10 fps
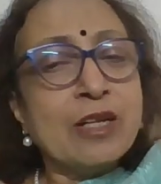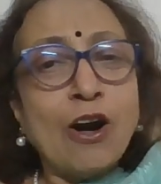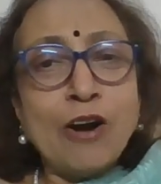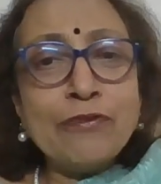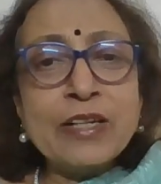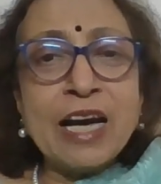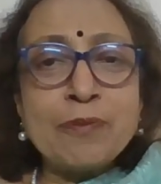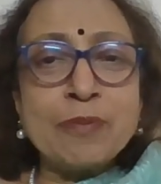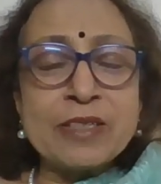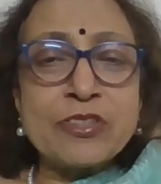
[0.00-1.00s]
Often
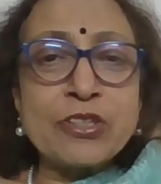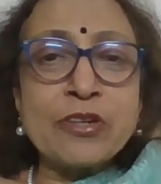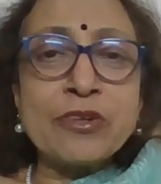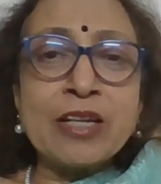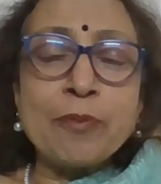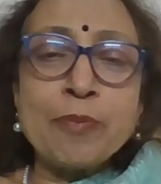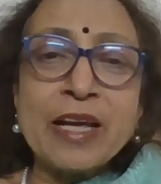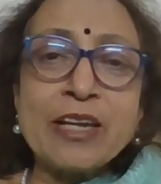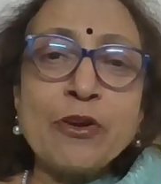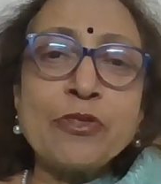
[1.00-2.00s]
happens, children are
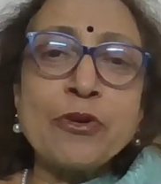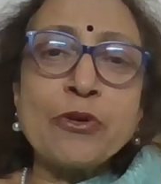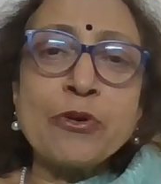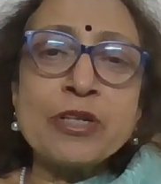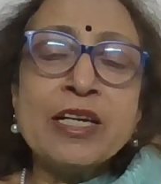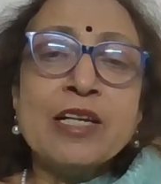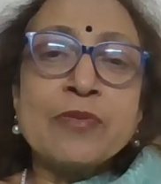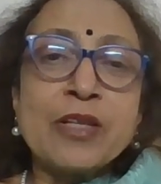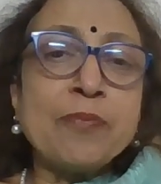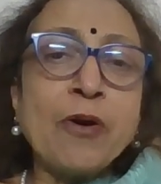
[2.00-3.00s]
playing on the road,
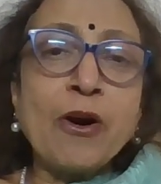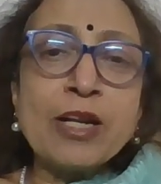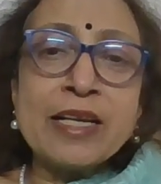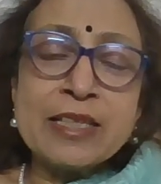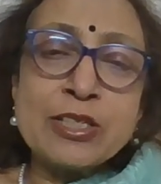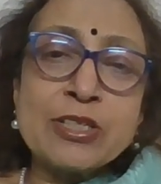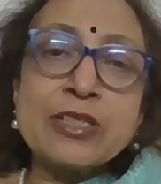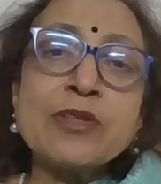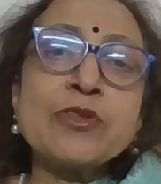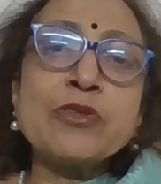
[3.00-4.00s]
the ball hits
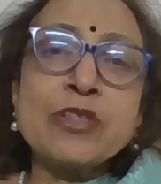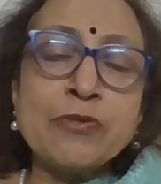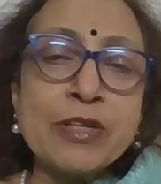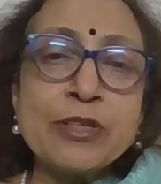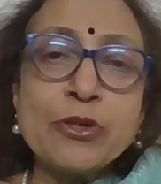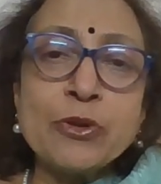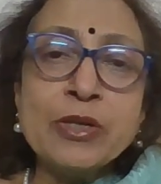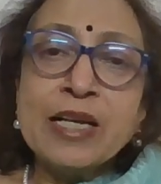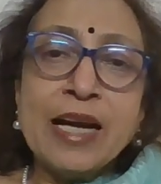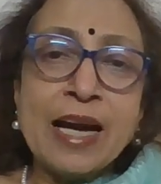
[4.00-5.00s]
the window
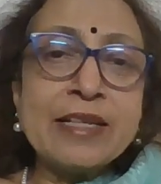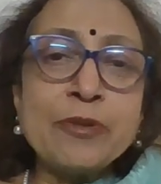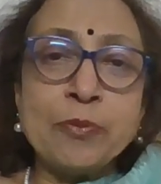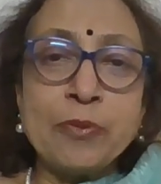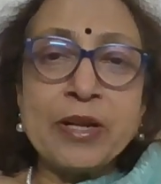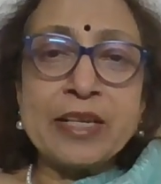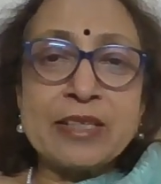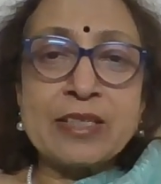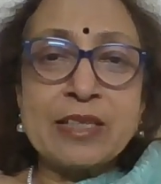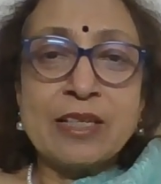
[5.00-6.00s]
and it
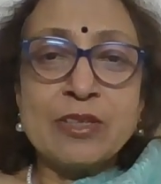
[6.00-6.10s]
breaks.